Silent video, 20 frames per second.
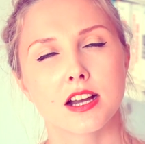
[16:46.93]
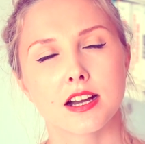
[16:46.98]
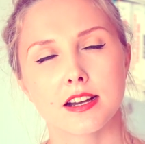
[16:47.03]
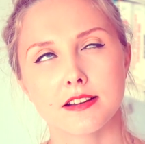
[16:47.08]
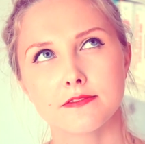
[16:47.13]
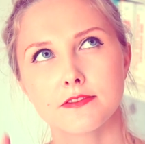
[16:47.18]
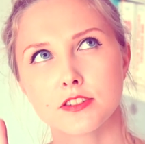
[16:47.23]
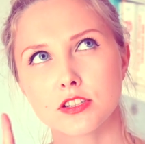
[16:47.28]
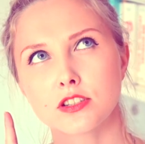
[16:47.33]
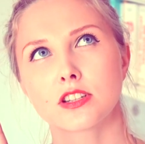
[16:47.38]

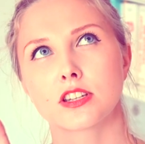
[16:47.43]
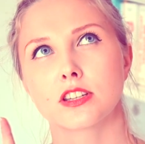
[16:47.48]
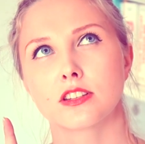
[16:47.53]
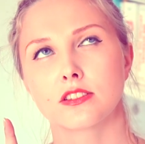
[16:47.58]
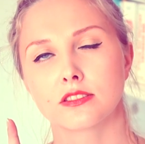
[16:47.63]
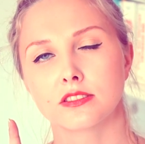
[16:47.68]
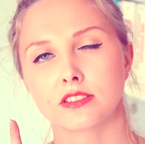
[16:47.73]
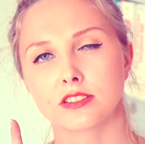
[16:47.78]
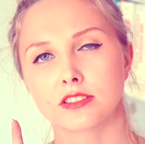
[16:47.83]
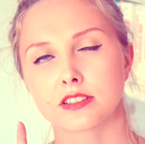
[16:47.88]
I'm working
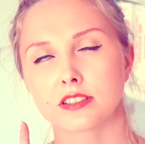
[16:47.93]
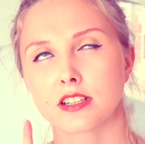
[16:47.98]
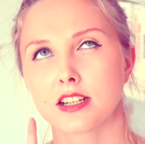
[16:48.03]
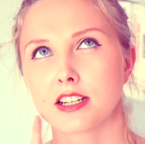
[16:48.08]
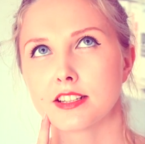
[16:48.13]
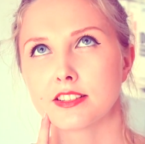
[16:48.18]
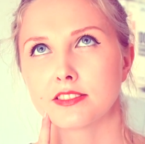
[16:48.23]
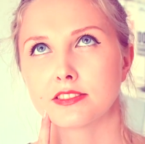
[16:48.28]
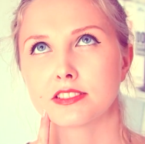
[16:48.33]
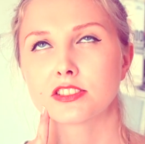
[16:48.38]
on it.
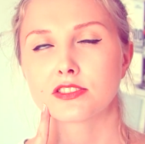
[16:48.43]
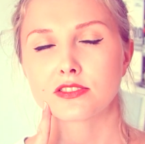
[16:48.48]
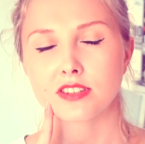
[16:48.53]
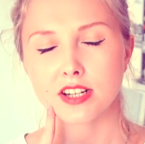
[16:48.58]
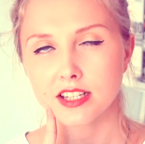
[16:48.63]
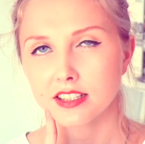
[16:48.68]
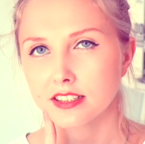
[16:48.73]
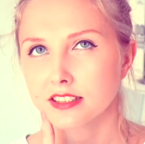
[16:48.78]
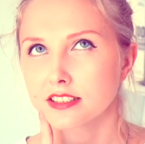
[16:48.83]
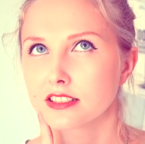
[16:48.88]
I've
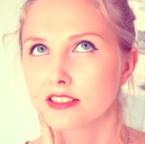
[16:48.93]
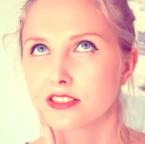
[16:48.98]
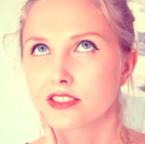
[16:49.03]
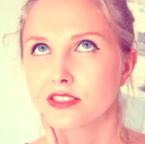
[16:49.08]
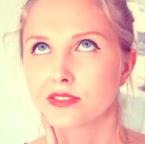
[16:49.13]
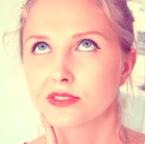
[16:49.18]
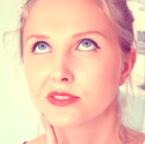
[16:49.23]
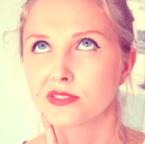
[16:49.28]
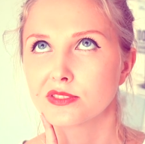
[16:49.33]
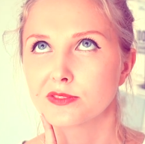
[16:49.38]
tried
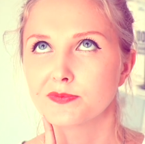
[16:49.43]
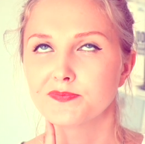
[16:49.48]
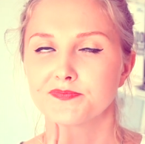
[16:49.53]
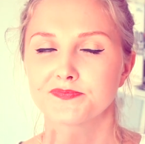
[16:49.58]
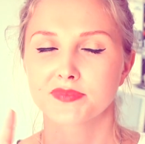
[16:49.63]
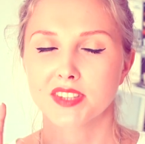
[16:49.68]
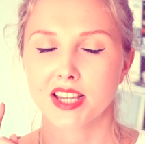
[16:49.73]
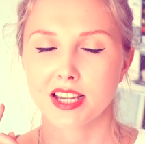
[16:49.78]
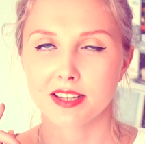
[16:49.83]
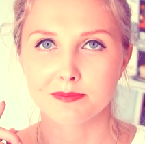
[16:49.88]
to.
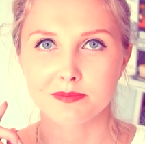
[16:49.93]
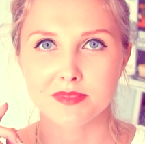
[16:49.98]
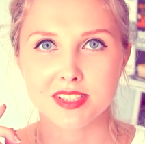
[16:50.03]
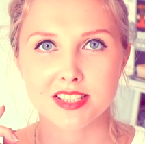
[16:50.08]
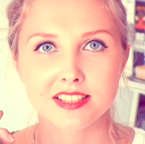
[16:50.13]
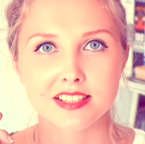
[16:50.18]
I'm.